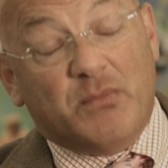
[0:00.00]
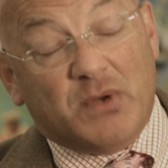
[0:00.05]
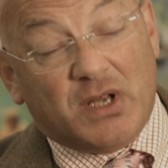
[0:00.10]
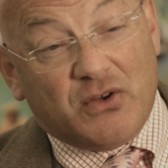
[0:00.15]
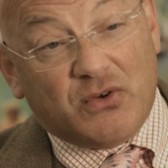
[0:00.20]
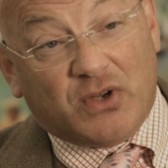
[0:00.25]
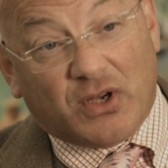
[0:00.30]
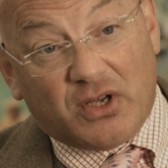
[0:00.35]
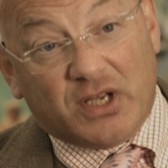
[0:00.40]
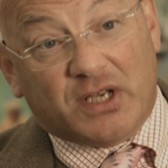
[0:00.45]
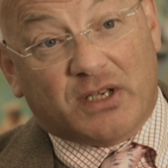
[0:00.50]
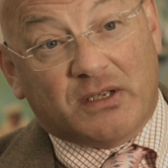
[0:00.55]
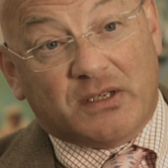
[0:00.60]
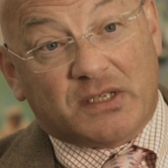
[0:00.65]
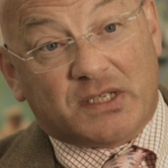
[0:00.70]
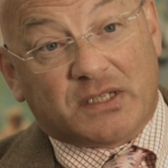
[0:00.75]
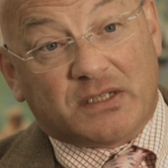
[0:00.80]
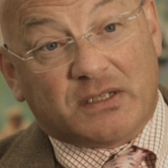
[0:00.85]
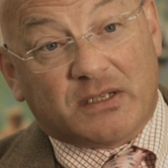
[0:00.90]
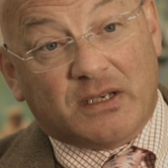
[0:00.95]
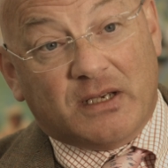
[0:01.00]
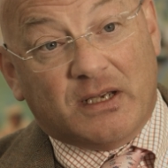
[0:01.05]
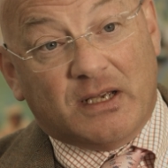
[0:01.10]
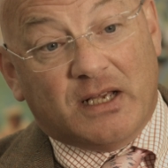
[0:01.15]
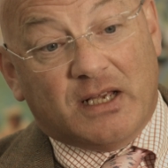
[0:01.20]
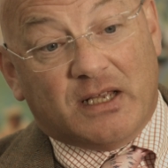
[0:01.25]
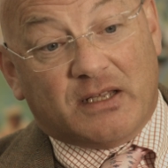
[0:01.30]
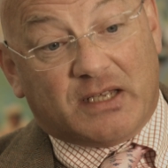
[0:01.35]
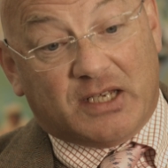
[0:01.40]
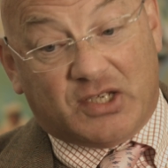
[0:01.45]
no guidance.
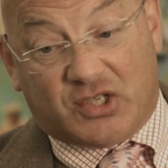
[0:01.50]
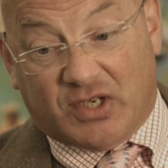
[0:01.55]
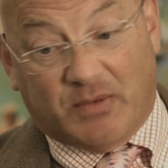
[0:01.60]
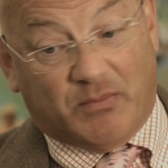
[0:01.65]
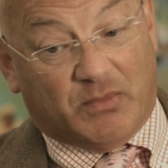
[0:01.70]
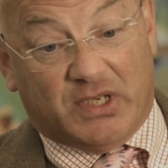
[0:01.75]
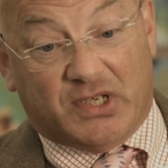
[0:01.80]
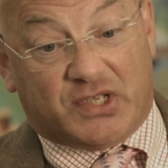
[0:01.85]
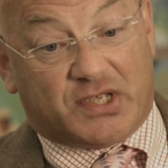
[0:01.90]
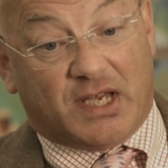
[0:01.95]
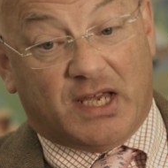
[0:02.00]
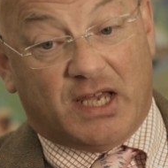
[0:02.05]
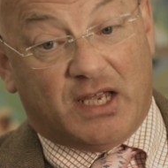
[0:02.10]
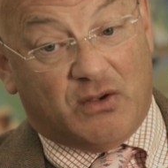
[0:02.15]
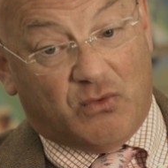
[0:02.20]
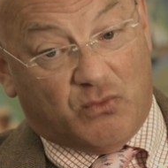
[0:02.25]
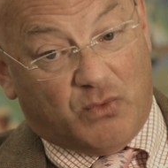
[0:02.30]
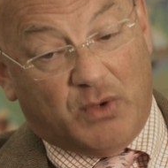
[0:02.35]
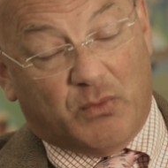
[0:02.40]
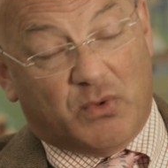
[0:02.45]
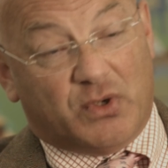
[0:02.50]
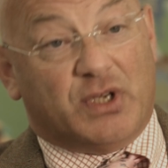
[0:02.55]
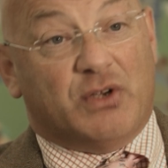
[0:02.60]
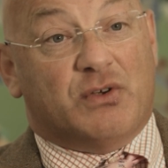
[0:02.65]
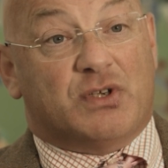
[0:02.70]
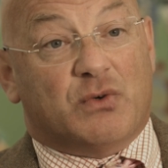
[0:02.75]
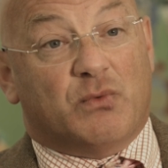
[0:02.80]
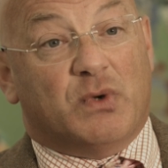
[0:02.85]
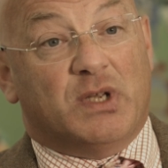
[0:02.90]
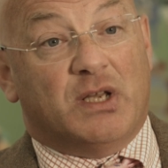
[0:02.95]
They simply say, we want you
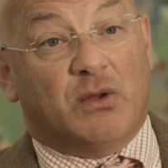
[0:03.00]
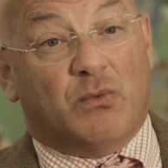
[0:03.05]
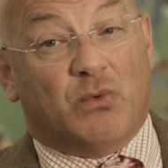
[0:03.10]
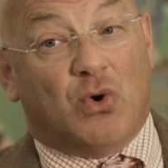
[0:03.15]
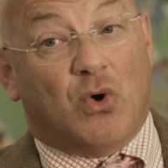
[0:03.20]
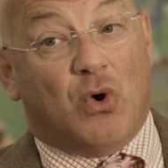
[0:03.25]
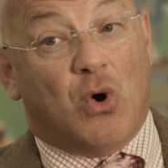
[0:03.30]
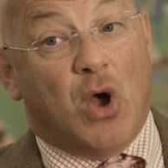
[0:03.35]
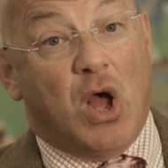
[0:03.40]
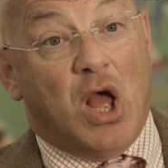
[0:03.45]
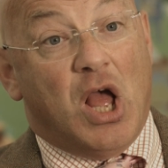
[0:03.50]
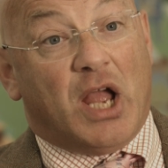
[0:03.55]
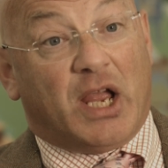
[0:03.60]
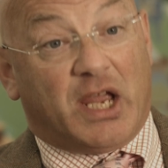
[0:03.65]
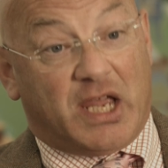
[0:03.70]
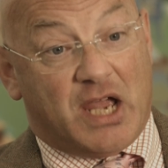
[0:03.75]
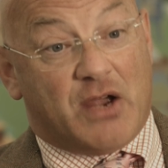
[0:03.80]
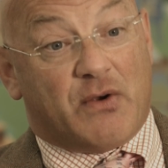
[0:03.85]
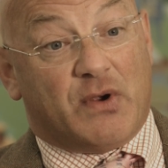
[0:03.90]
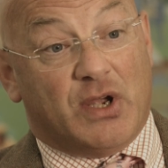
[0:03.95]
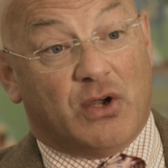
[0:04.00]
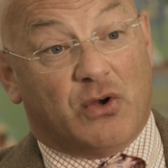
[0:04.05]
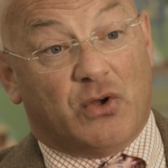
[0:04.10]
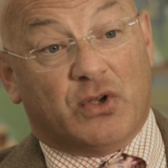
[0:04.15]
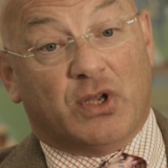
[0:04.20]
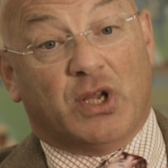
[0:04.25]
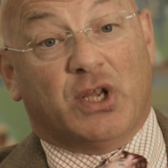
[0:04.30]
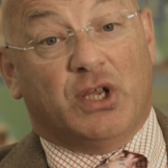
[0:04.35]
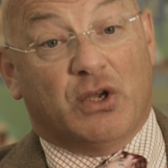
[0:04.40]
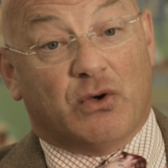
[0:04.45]
to win the war, carry
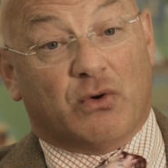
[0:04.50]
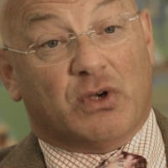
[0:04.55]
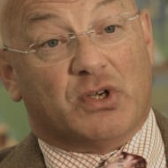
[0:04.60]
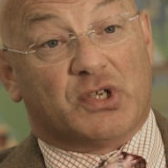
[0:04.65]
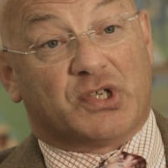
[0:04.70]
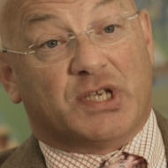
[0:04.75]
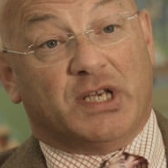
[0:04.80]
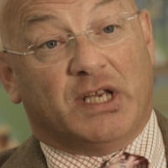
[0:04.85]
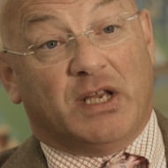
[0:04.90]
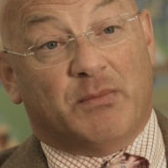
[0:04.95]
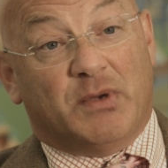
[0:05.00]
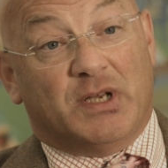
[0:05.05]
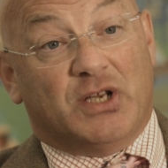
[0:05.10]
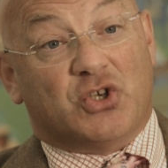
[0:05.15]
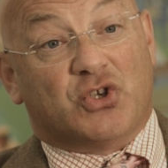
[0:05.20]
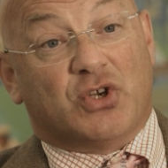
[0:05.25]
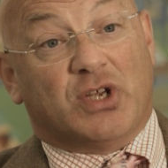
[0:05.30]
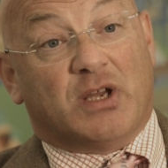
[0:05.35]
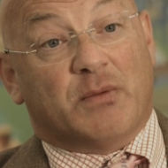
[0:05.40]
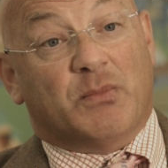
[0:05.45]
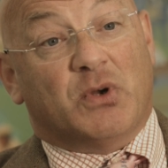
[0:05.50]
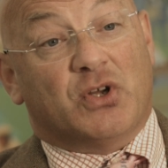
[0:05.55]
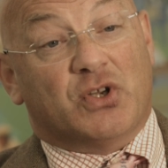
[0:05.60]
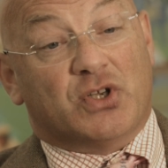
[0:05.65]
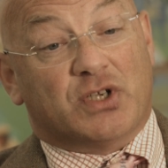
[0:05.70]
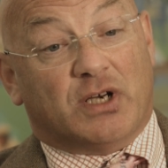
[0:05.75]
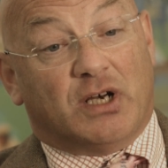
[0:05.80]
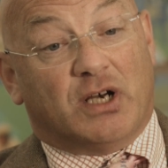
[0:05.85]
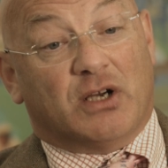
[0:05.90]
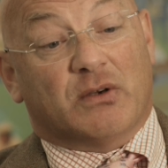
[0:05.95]
on, you're our senior military
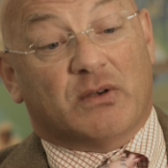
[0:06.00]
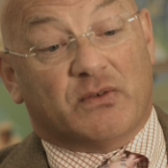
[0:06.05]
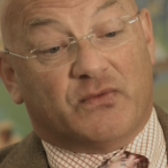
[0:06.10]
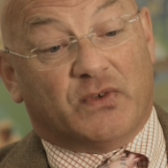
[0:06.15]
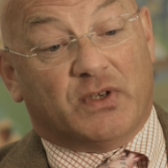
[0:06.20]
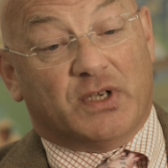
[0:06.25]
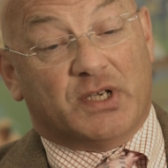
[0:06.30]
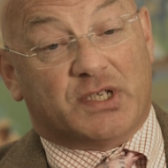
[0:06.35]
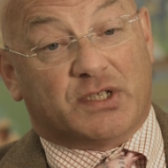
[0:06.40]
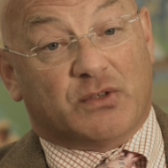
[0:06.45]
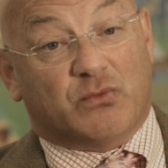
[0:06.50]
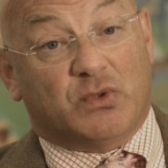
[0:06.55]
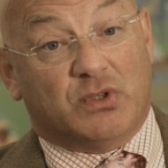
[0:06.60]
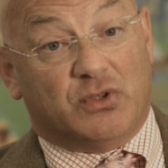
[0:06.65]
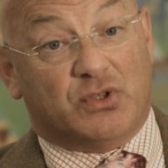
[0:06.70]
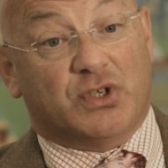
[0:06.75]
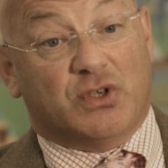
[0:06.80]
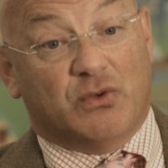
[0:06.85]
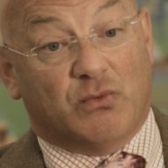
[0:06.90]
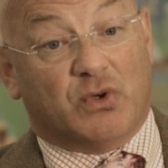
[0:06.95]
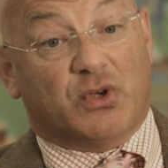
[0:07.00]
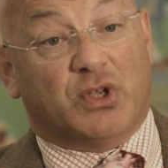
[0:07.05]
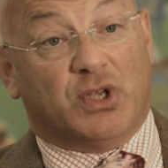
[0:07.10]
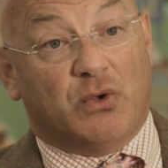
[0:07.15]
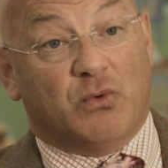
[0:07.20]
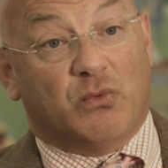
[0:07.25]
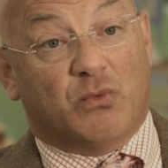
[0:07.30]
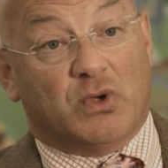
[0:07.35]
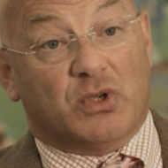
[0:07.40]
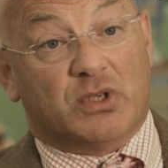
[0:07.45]
commander, our advisor, we'll do what
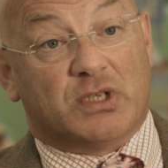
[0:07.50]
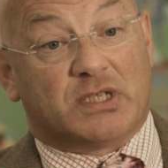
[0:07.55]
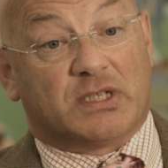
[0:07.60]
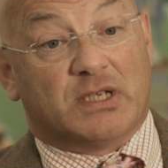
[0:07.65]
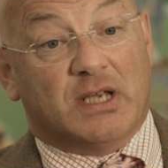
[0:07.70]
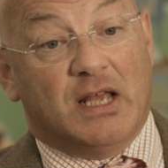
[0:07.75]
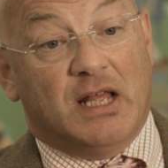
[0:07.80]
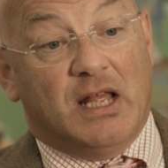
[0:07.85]
you want.